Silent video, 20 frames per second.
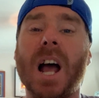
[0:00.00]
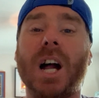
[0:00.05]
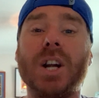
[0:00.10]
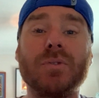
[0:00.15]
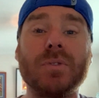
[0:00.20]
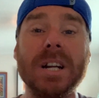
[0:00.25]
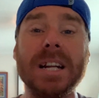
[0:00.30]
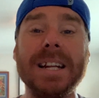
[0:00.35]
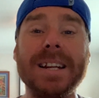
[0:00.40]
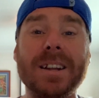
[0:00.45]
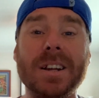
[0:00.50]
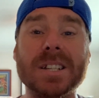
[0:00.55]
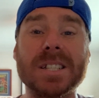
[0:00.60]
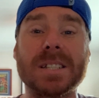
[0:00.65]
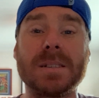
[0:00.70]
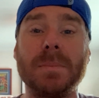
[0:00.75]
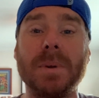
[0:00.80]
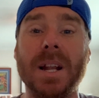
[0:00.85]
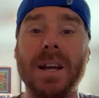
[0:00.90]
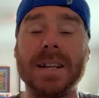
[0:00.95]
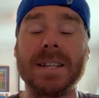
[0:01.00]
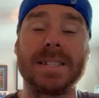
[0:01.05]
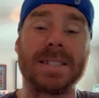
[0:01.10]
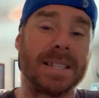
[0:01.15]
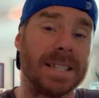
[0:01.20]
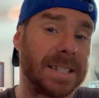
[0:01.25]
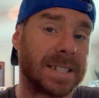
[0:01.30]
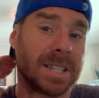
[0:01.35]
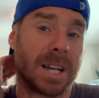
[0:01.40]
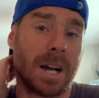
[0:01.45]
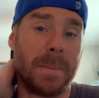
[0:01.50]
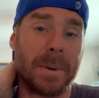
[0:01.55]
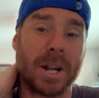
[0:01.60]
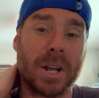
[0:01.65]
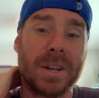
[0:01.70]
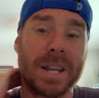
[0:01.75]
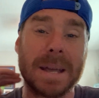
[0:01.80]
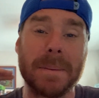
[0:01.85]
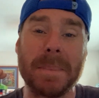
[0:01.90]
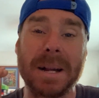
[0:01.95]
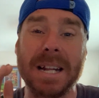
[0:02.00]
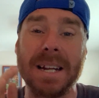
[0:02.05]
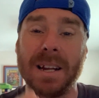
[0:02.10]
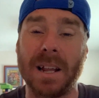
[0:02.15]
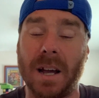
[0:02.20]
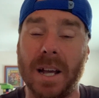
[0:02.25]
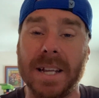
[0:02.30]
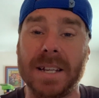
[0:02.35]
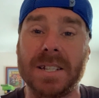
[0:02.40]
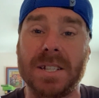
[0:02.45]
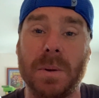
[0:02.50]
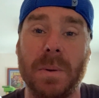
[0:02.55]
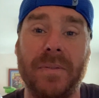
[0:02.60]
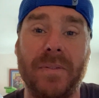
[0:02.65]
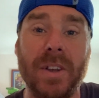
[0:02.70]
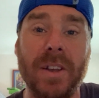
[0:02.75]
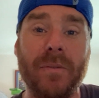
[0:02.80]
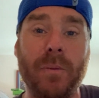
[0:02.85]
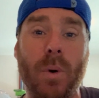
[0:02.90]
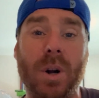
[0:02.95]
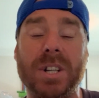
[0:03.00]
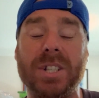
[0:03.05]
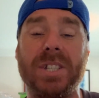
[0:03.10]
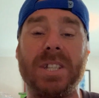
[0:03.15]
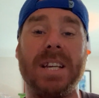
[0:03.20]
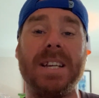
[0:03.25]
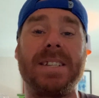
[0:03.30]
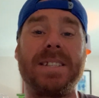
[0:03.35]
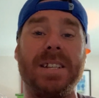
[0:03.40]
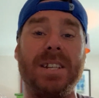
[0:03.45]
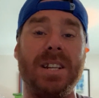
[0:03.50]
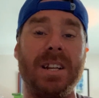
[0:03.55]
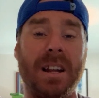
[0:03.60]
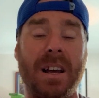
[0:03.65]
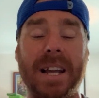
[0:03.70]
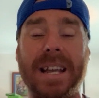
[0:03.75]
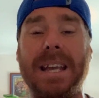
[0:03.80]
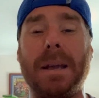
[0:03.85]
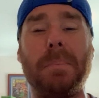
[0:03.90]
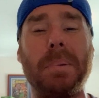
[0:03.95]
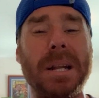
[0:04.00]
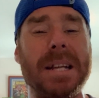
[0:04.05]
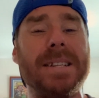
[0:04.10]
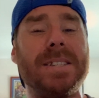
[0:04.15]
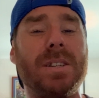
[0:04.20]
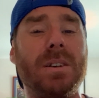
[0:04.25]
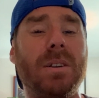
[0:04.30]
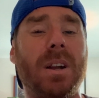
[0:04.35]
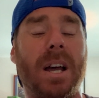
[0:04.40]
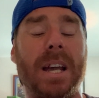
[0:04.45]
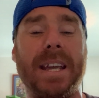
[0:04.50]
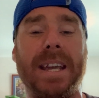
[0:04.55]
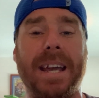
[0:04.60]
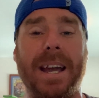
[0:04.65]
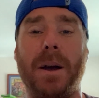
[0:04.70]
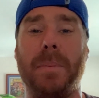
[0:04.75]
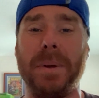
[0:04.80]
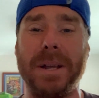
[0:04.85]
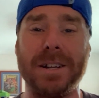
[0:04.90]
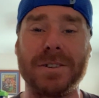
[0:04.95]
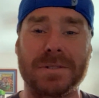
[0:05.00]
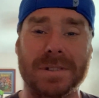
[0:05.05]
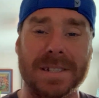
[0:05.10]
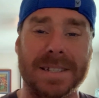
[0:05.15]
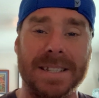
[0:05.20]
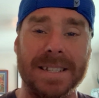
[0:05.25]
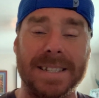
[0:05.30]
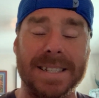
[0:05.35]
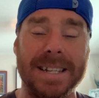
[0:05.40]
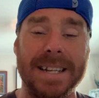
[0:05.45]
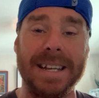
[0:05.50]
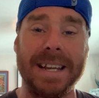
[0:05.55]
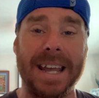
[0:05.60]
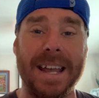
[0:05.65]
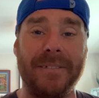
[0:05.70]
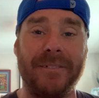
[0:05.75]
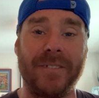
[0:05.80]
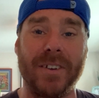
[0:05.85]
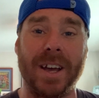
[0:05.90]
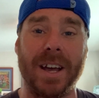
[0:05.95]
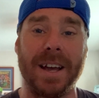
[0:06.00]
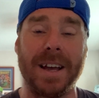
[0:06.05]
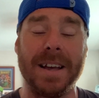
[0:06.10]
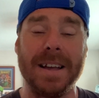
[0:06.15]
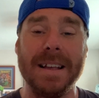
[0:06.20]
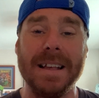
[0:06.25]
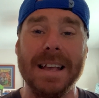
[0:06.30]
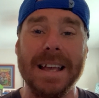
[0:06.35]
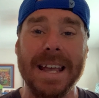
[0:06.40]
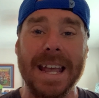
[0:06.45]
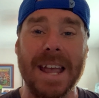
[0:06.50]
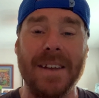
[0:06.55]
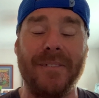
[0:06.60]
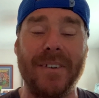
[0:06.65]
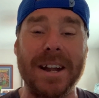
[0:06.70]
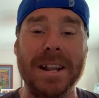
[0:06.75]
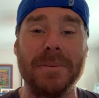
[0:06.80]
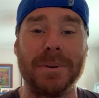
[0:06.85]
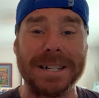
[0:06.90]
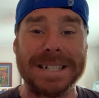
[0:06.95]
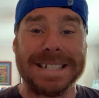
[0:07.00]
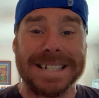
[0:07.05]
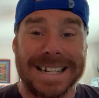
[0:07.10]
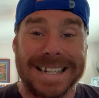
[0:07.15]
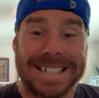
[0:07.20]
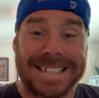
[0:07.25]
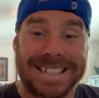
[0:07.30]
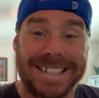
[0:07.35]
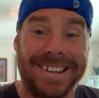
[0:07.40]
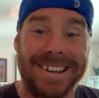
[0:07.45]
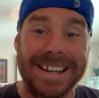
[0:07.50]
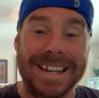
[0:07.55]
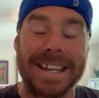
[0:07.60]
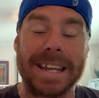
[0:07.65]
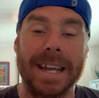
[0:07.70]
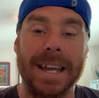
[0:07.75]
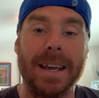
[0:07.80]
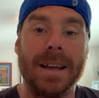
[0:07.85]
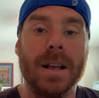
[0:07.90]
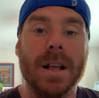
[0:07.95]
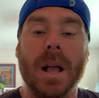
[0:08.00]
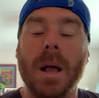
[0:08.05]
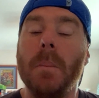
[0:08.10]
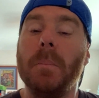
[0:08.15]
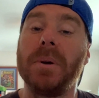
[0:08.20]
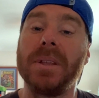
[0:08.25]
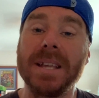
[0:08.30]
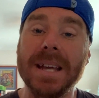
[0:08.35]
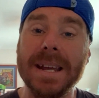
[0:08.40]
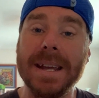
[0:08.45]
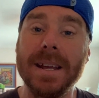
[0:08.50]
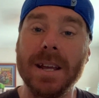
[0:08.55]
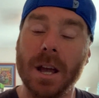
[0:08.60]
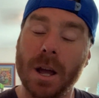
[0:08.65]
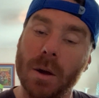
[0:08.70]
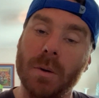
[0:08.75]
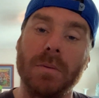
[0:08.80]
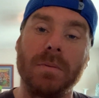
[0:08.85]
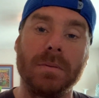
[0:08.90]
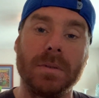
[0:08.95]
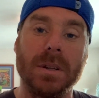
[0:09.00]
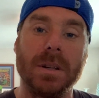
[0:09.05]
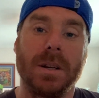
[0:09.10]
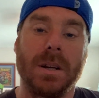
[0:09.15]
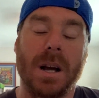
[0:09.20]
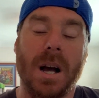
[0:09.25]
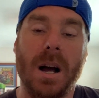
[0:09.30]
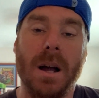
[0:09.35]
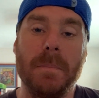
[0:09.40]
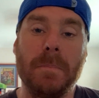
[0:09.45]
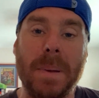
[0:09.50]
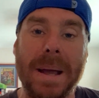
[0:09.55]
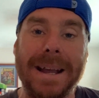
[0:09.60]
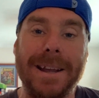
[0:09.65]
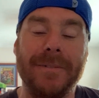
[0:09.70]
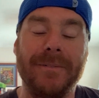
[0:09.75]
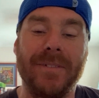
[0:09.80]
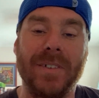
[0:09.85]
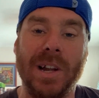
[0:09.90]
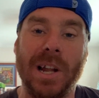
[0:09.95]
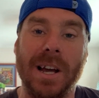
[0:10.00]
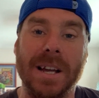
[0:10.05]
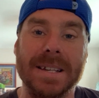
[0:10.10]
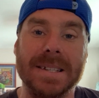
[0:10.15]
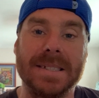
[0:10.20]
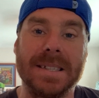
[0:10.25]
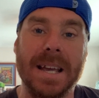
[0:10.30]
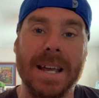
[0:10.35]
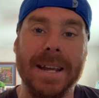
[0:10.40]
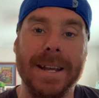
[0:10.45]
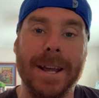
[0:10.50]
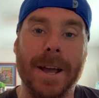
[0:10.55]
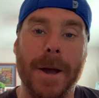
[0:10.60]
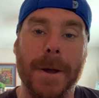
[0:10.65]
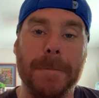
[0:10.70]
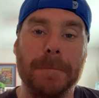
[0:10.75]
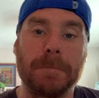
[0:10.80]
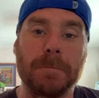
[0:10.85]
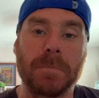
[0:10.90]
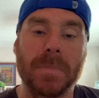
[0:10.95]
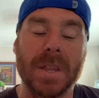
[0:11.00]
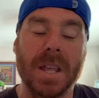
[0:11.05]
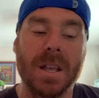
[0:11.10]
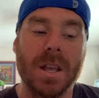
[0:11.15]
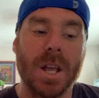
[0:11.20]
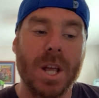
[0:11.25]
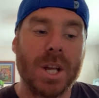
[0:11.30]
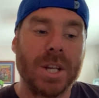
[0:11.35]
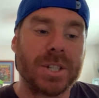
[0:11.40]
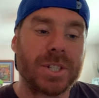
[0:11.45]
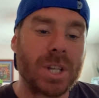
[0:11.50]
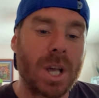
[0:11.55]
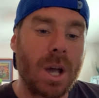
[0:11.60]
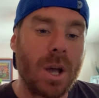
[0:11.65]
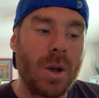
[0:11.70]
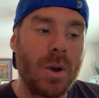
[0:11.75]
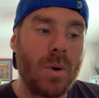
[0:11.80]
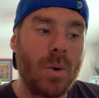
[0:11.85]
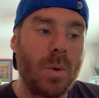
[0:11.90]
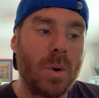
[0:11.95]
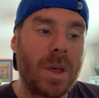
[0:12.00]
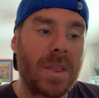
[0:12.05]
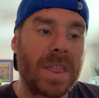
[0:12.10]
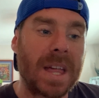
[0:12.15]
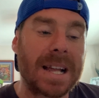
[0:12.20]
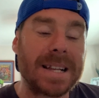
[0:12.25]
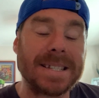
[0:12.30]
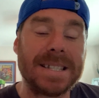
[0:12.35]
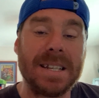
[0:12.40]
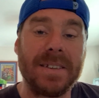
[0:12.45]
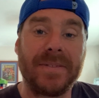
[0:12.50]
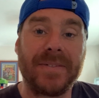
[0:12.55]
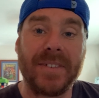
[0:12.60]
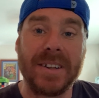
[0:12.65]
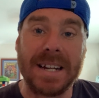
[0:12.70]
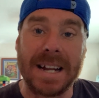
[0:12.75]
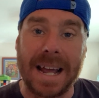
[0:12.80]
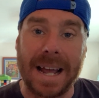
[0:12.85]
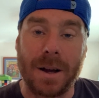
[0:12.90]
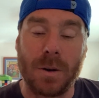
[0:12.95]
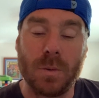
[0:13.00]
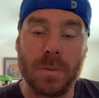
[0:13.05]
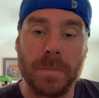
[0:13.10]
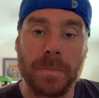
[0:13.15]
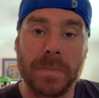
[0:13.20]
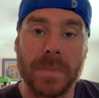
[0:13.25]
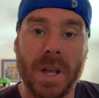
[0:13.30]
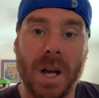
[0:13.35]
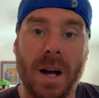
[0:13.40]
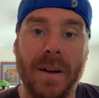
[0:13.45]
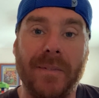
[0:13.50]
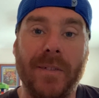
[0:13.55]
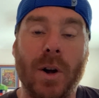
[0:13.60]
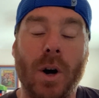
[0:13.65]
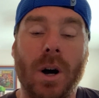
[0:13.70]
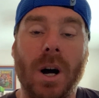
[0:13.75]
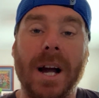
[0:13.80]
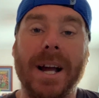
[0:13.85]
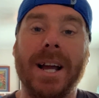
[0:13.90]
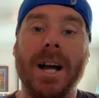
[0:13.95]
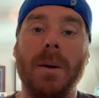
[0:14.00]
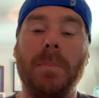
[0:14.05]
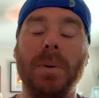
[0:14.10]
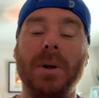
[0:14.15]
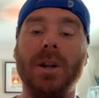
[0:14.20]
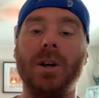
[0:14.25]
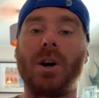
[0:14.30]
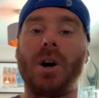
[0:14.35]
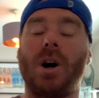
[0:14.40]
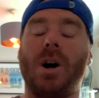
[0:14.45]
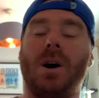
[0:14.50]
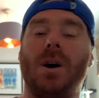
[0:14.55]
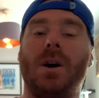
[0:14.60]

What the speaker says: I'd really like some likes this time. I don't get many likes. So if you've watched this and you like it, please do like it. I'd be interested to see if anyone does like it. But there you go. I'm begging for likes. There you go. So that's it for now. I've got a couple of